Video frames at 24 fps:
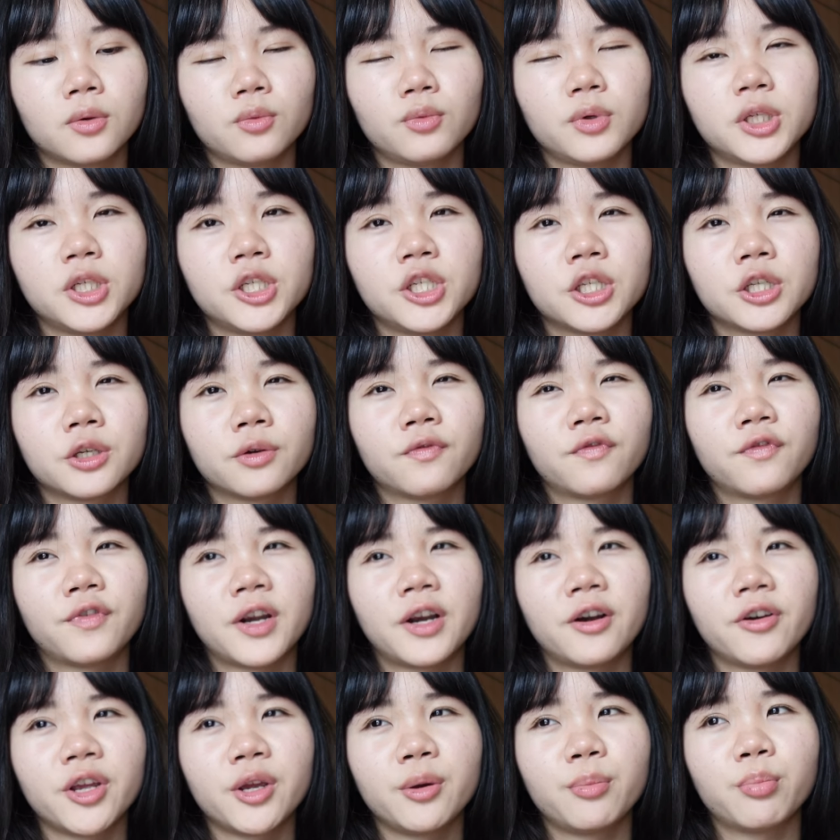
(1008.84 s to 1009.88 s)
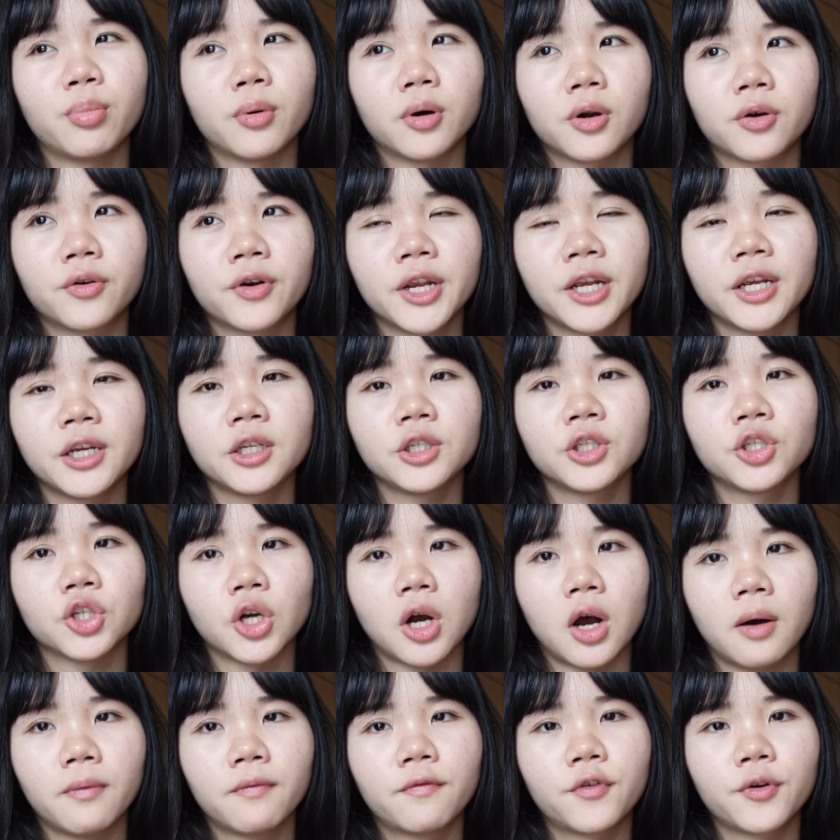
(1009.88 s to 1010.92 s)
which is a very boring
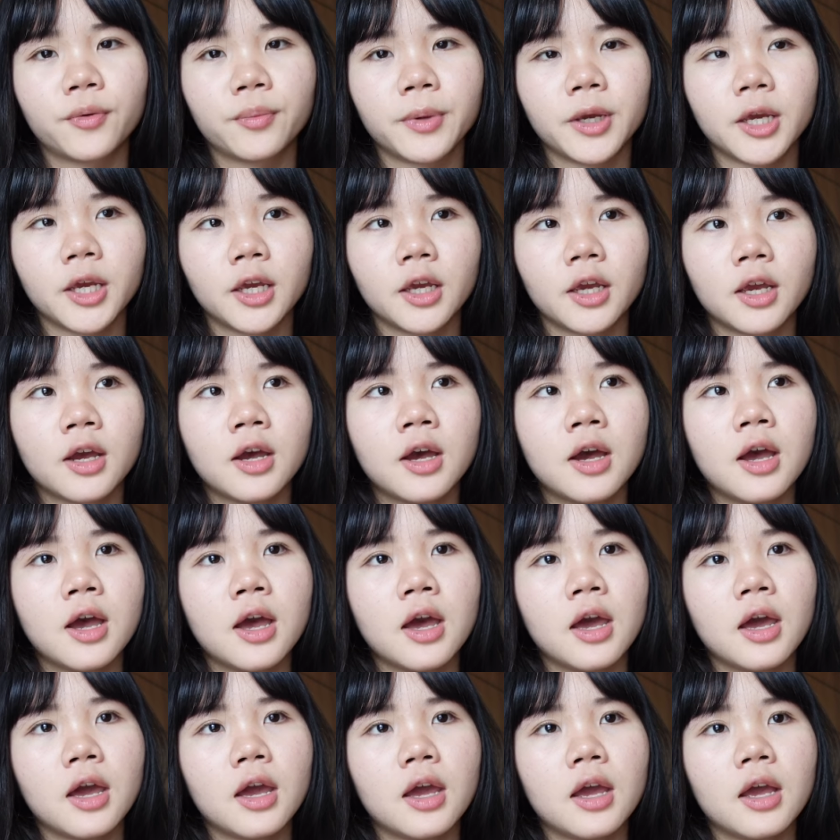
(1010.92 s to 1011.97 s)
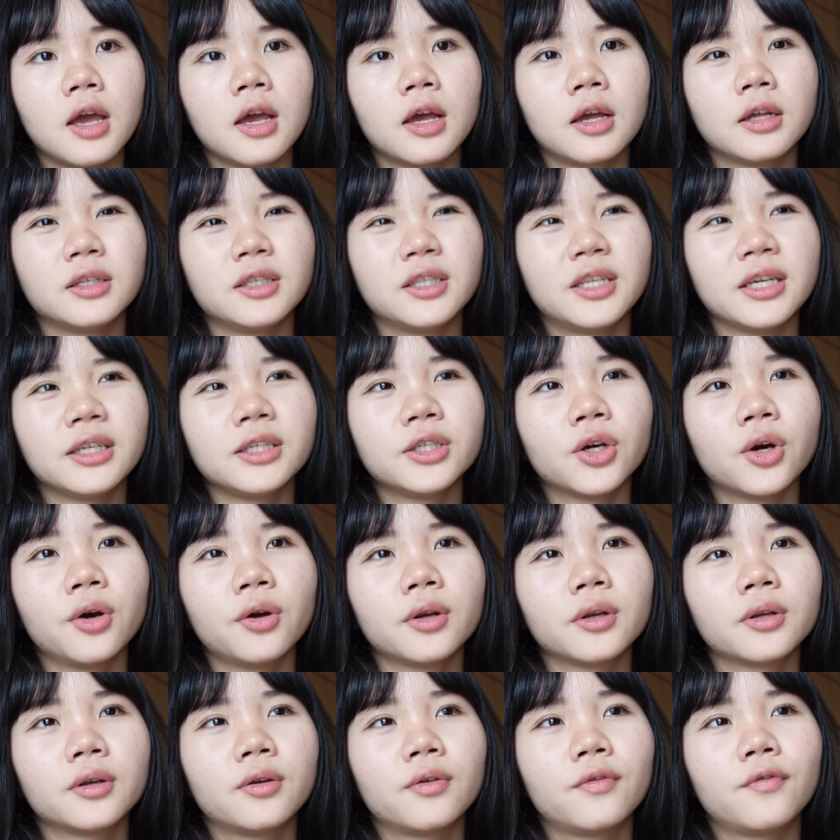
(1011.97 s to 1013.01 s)
job for me. And they
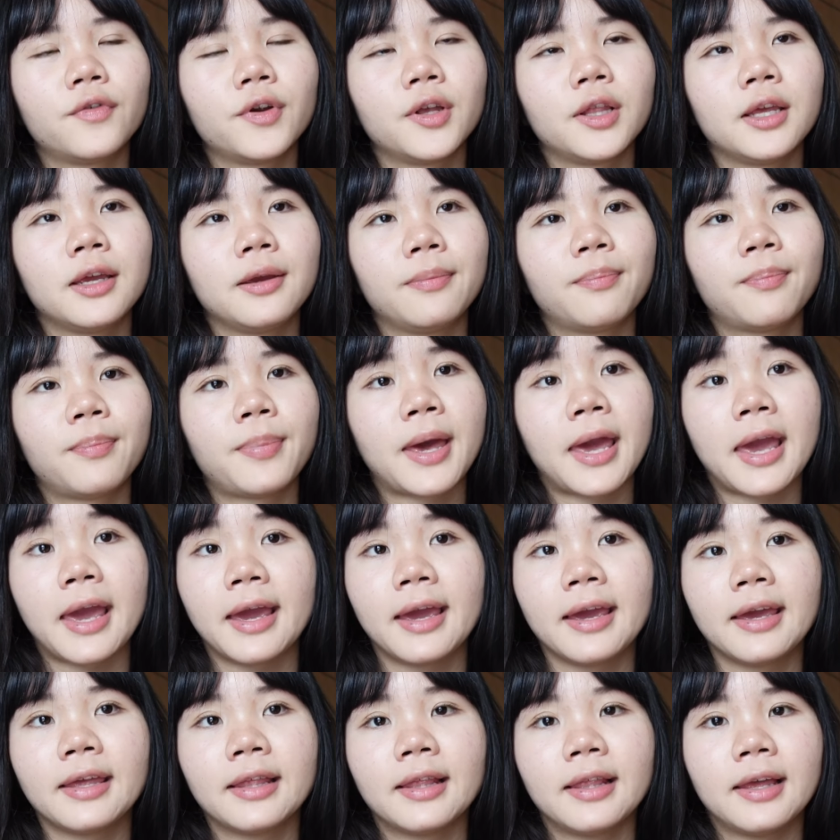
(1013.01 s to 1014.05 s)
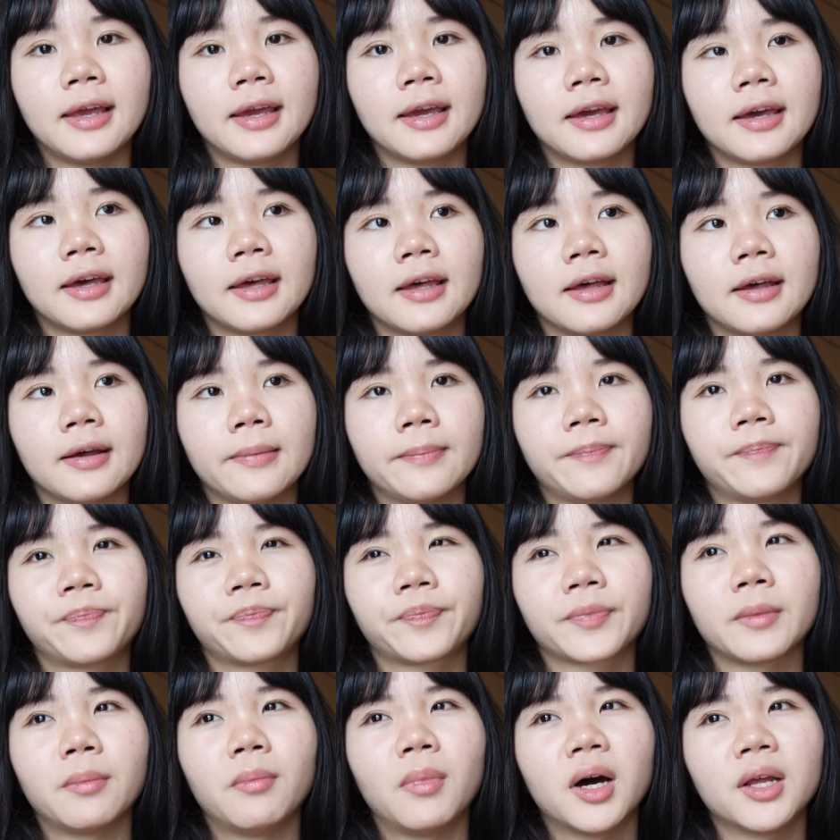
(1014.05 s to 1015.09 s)
don't really pay like a
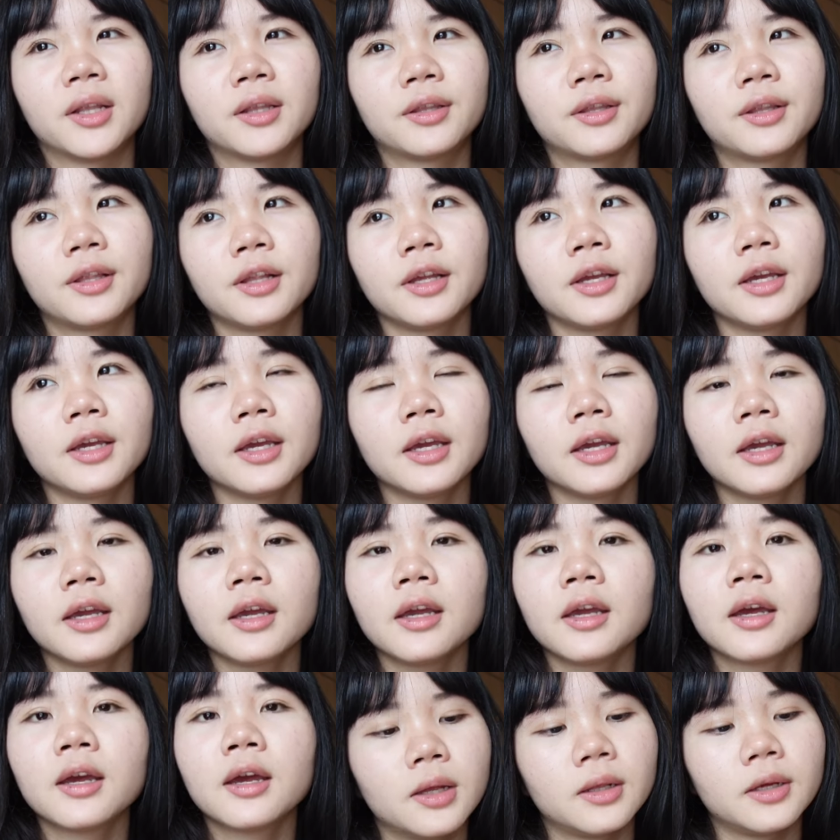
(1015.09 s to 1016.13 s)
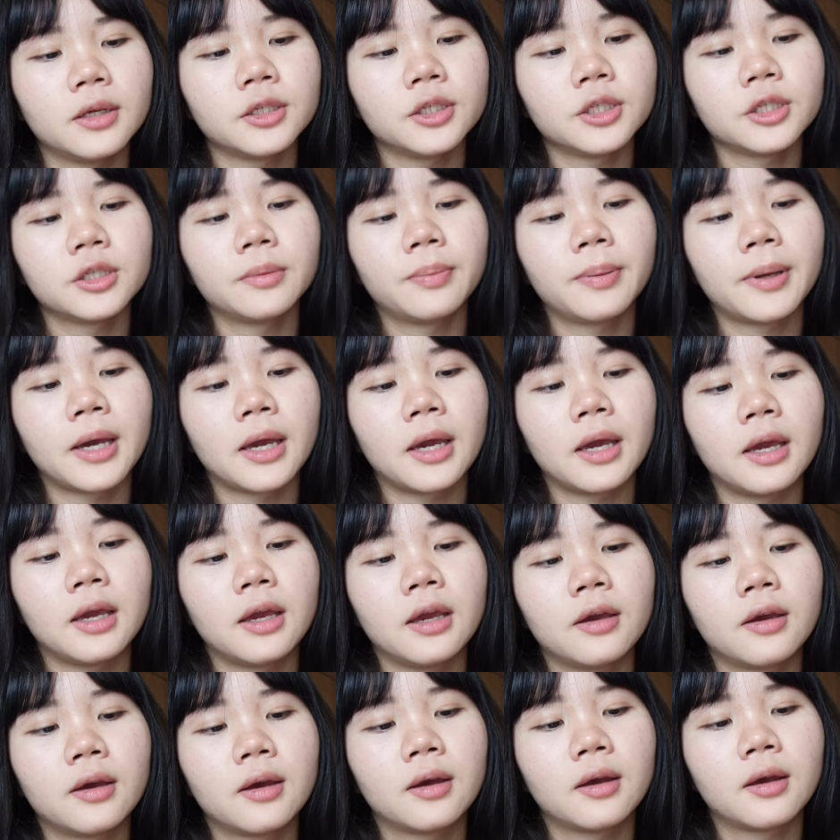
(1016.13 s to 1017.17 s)
monthly, they just
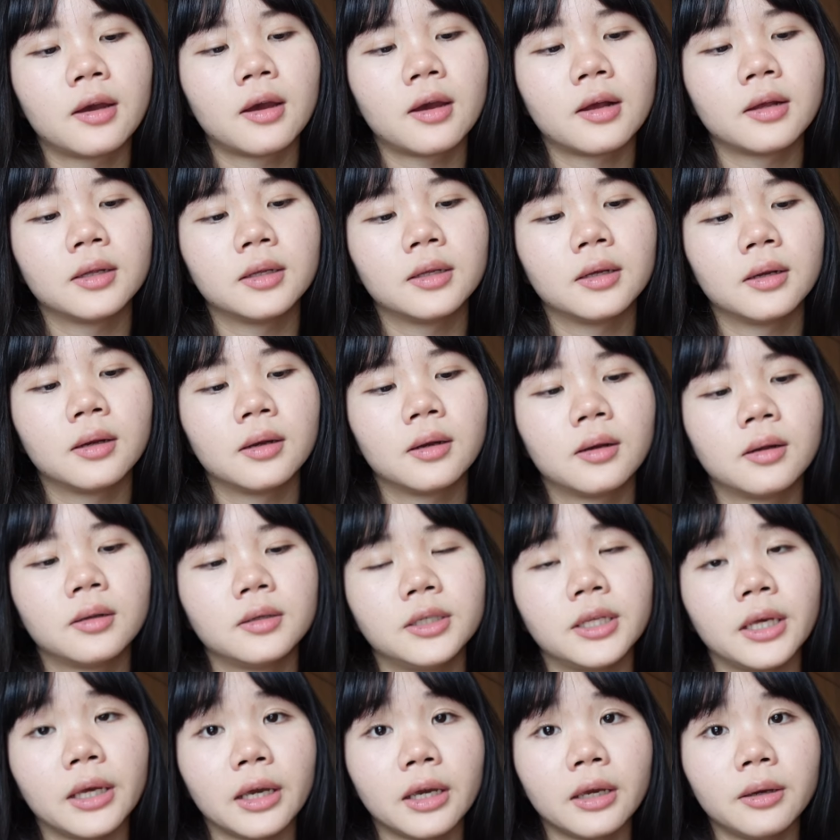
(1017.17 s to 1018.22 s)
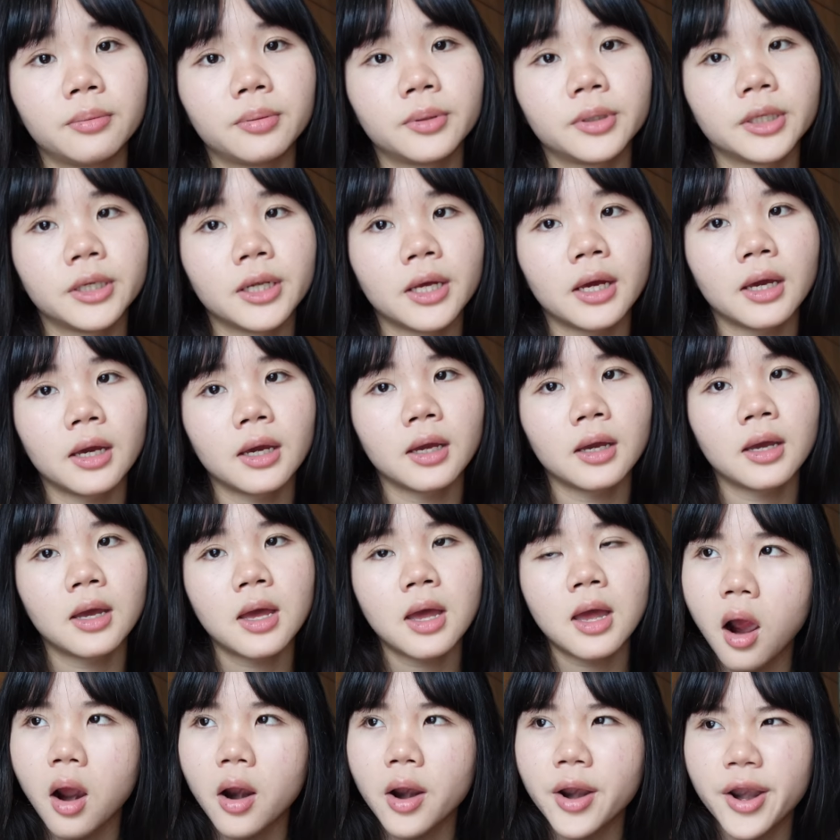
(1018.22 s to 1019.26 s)
pay day per day,
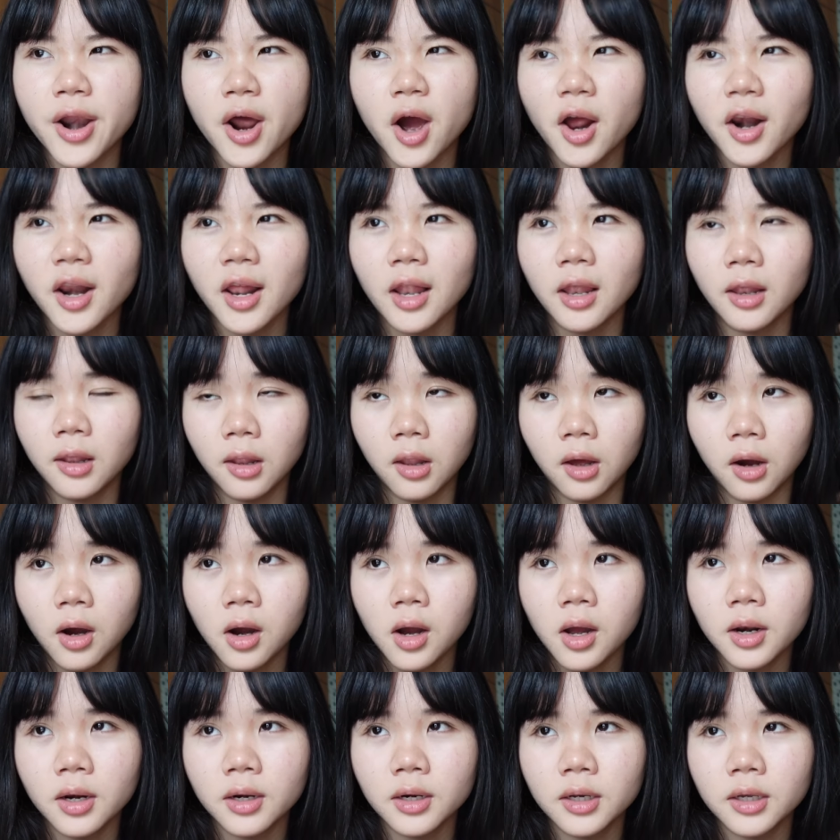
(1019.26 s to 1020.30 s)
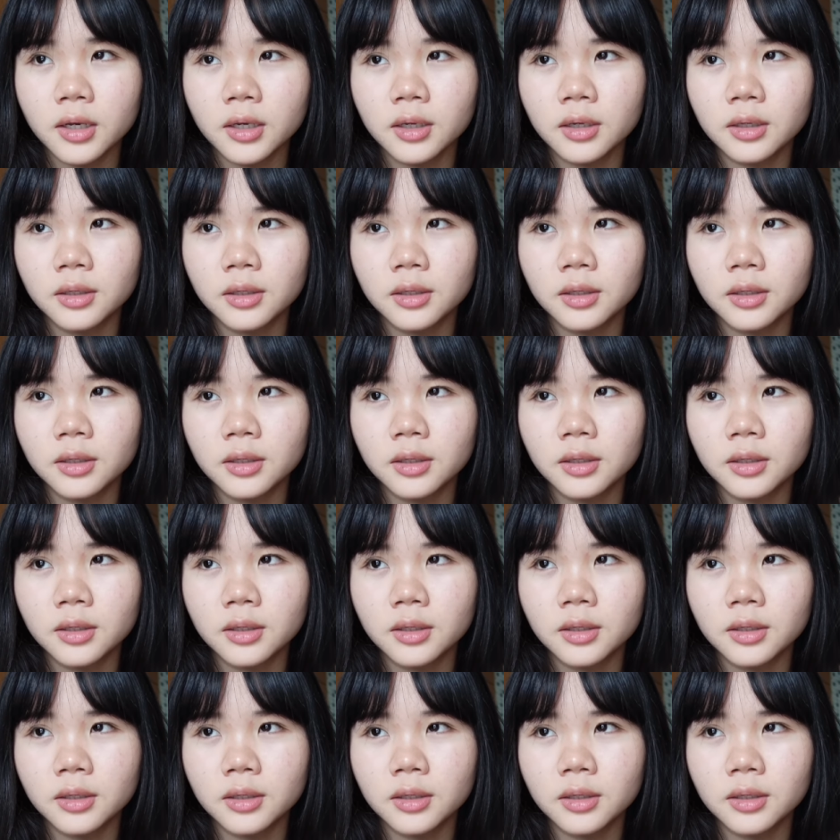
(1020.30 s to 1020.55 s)
not a lot,